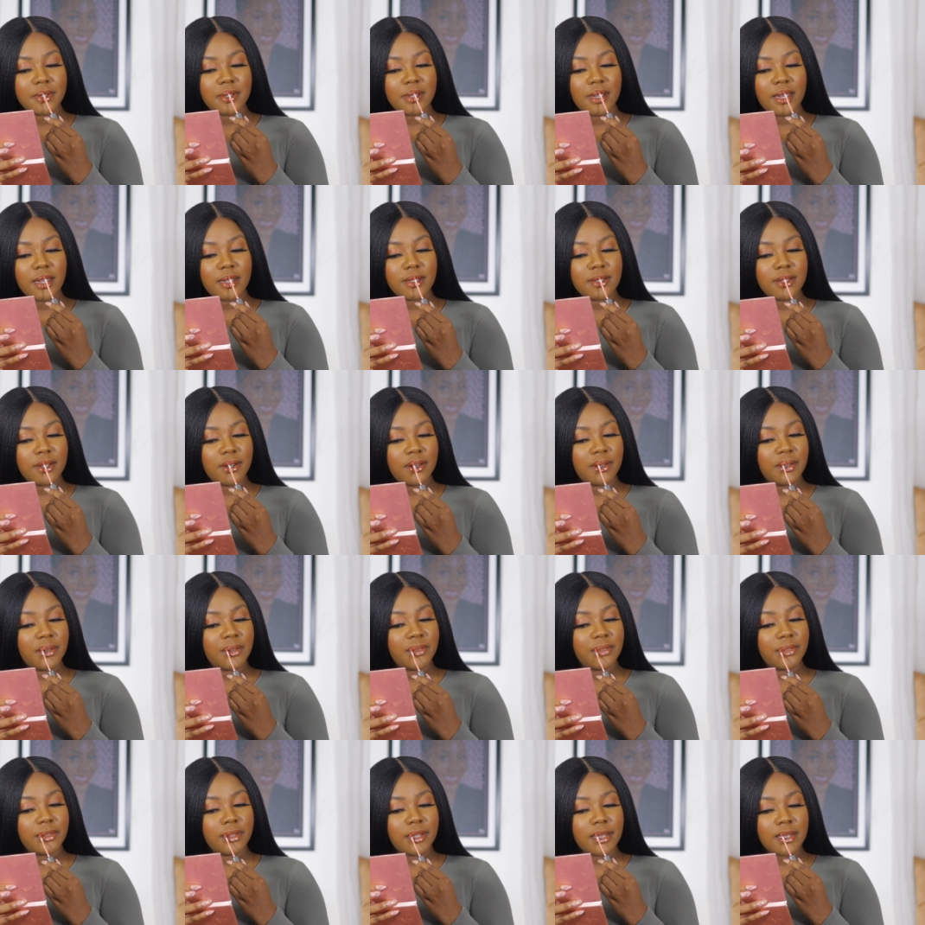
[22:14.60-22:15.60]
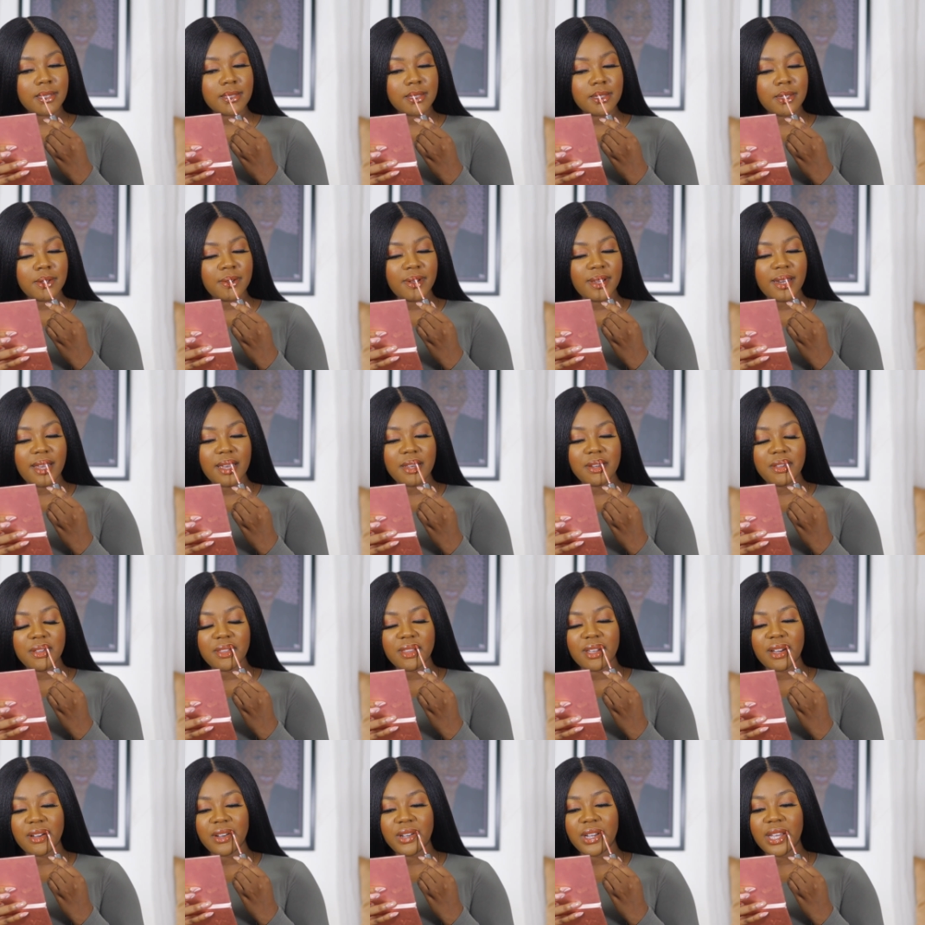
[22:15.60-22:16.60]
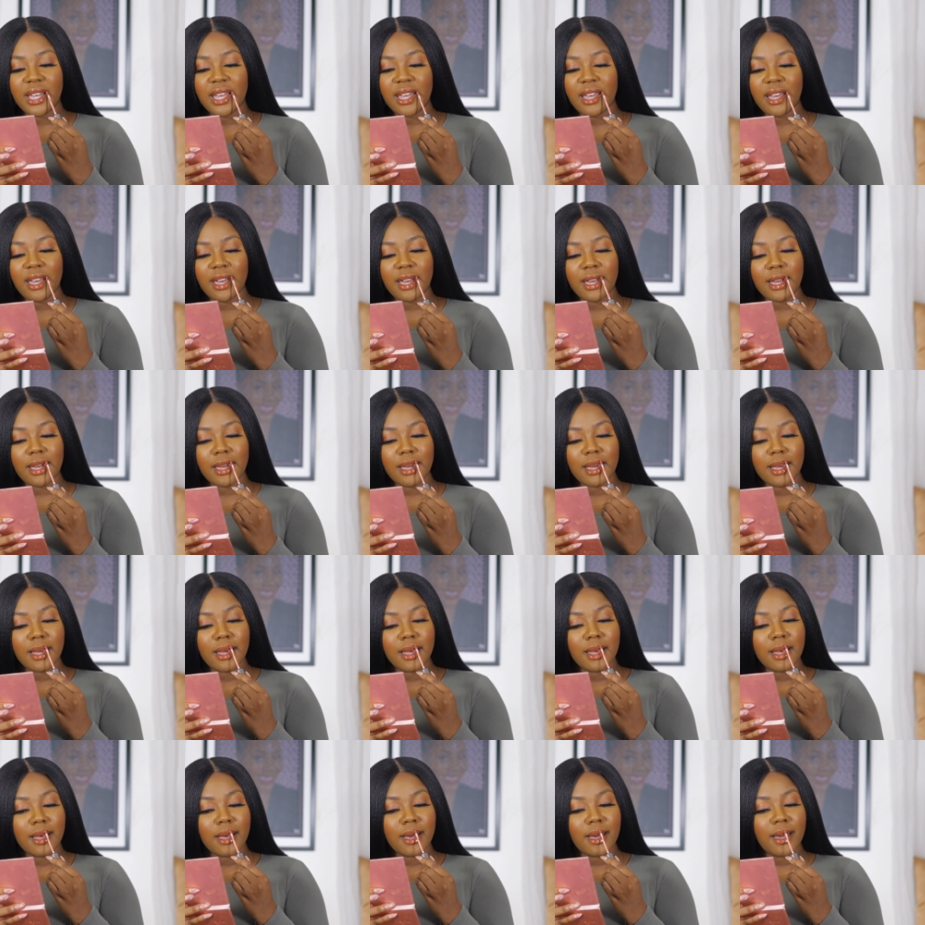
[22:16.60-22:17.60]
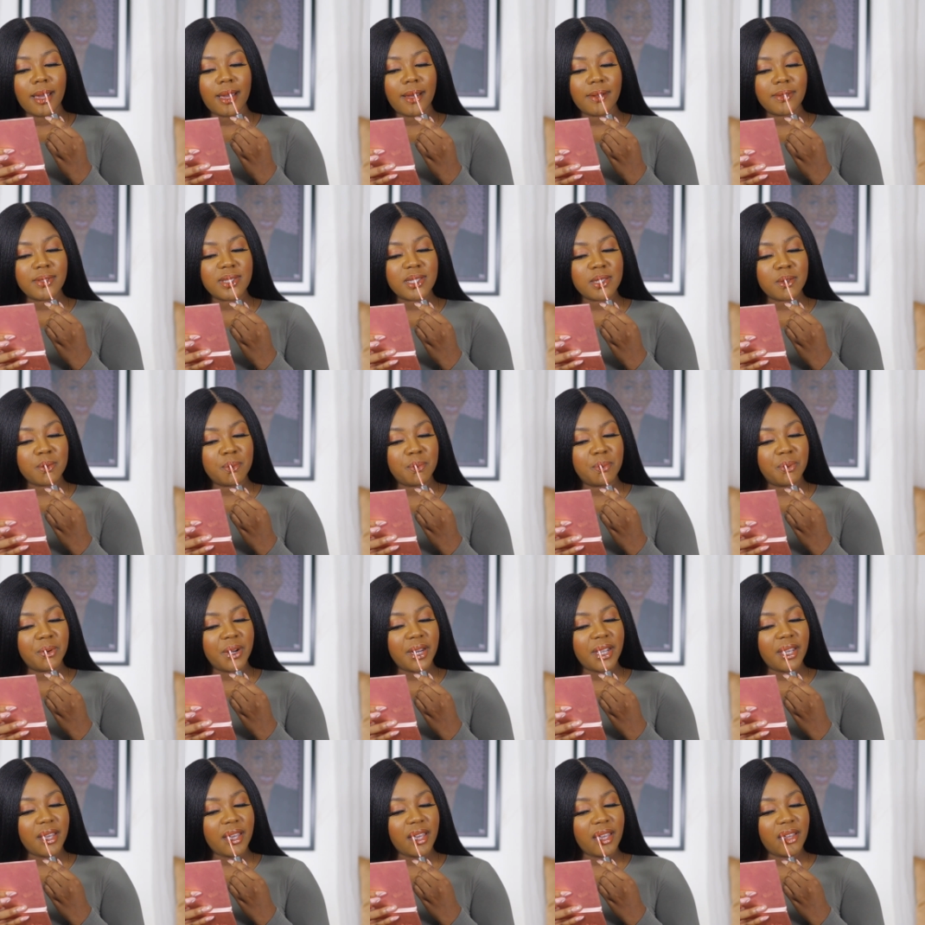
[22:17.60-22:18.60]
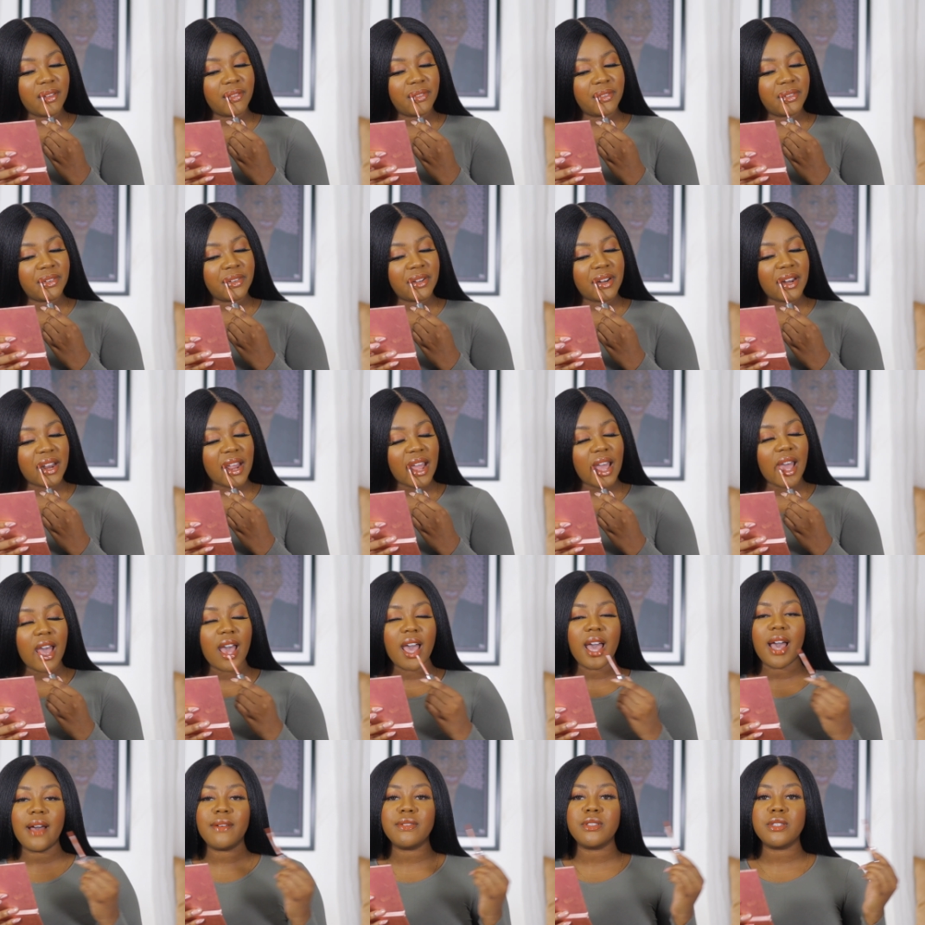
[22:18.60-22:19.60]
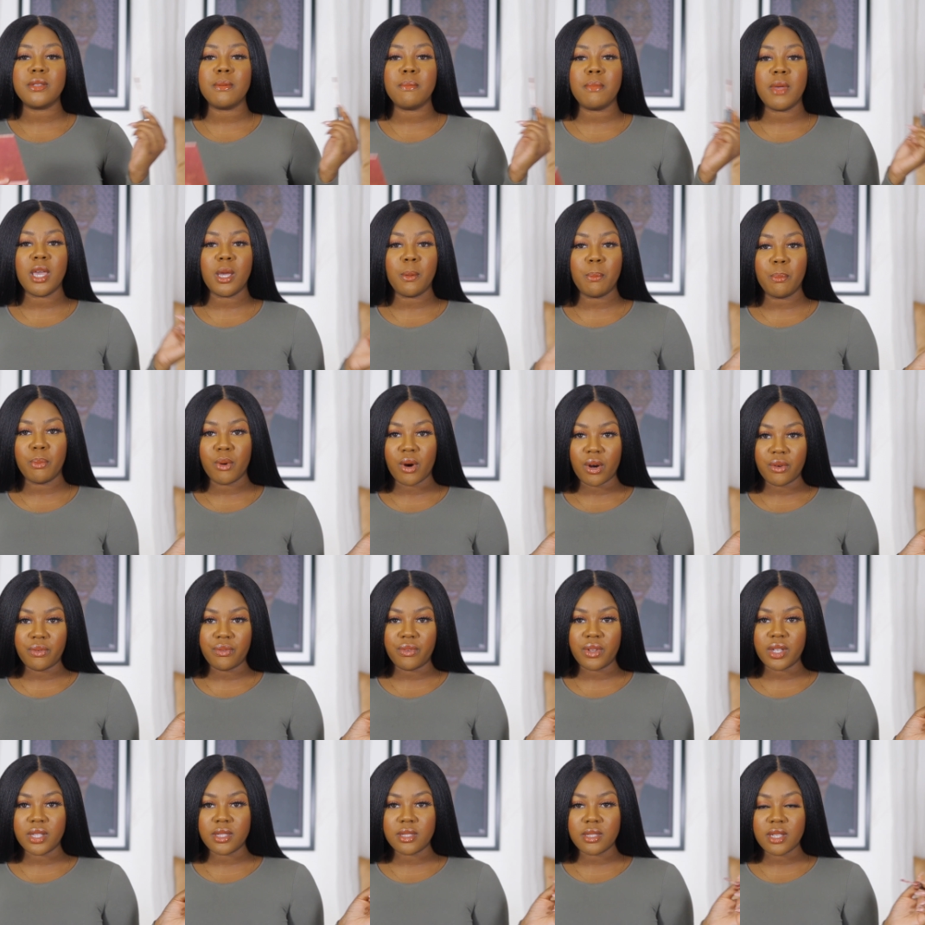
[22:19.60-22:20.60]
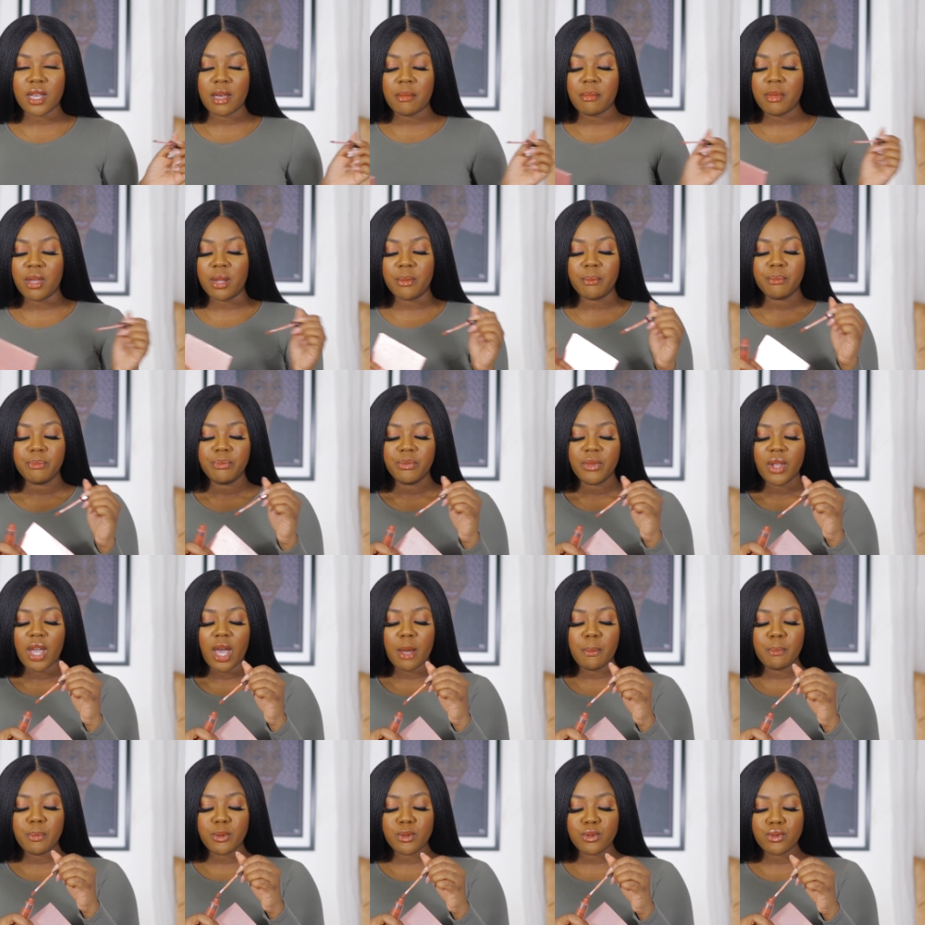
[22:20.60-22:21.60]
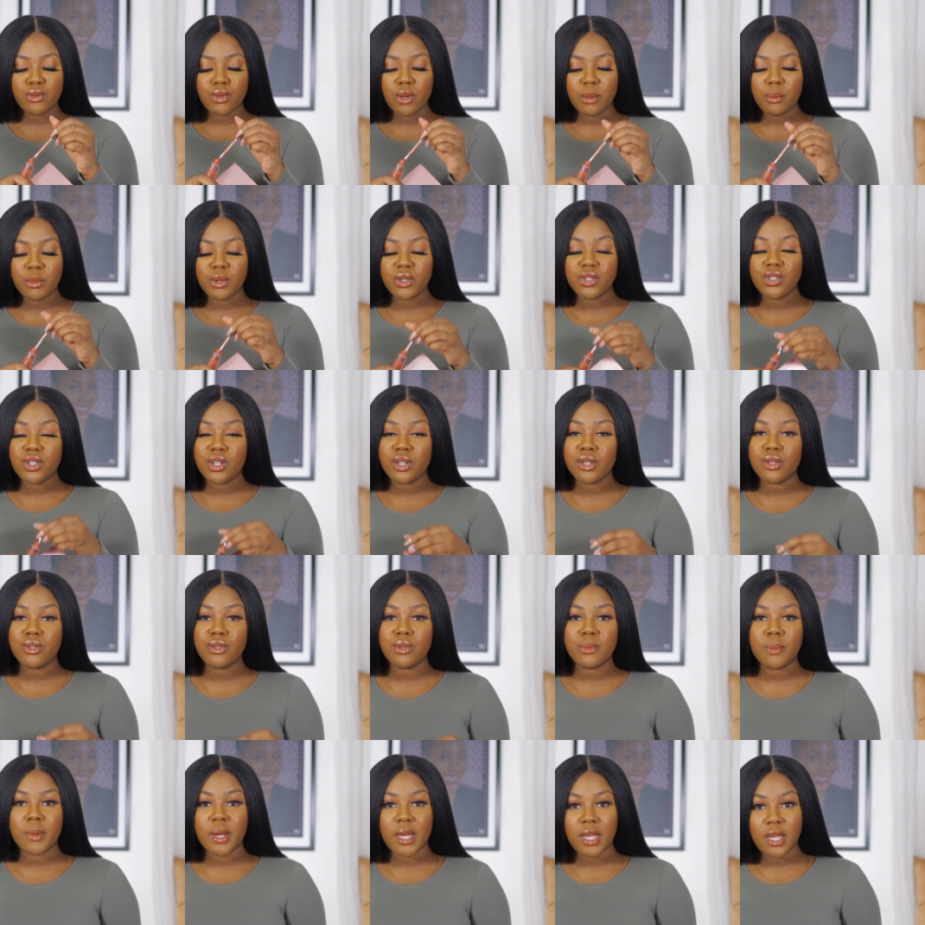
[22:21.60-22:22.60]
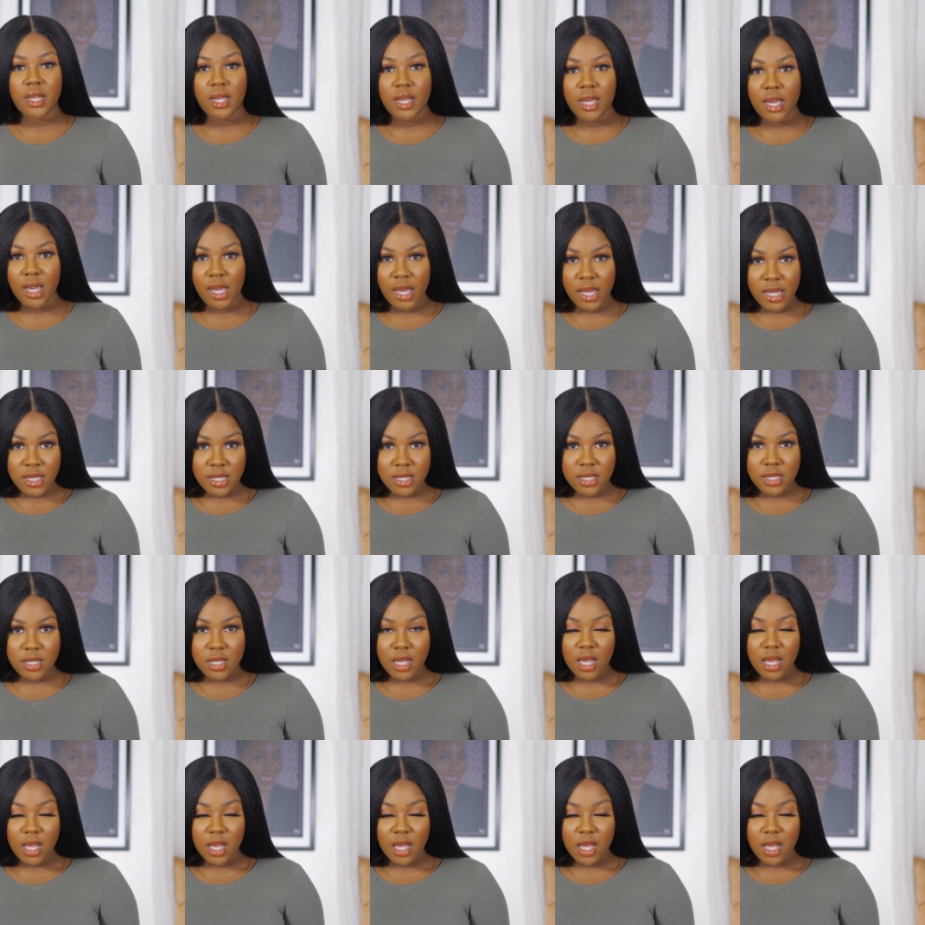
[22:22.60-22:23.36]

changed a lot of things. So when I knew that, okay, I have to break even, I have to make profits. I mean, I put so much into my gears